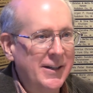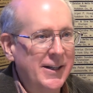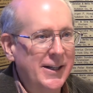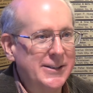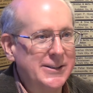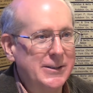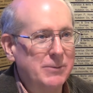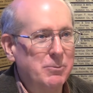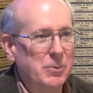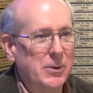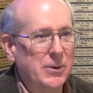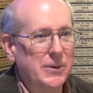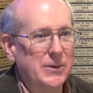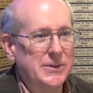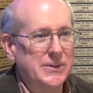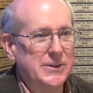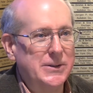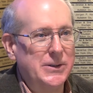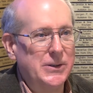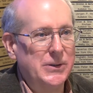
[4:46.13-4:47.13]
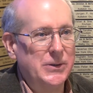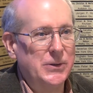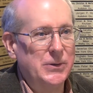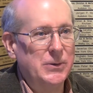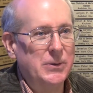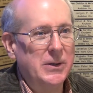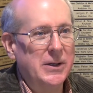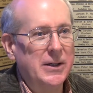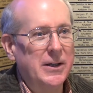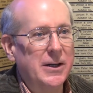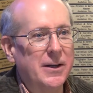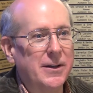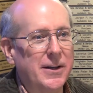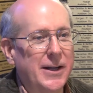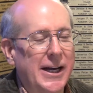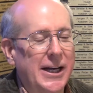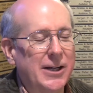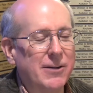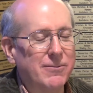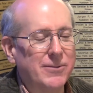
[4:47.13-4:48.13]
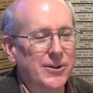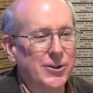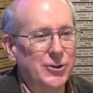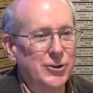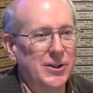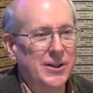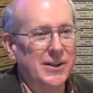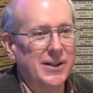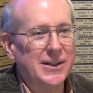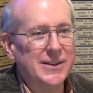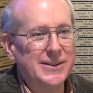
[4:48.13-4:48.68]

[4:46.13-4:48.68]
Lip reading: as opposed to a later version.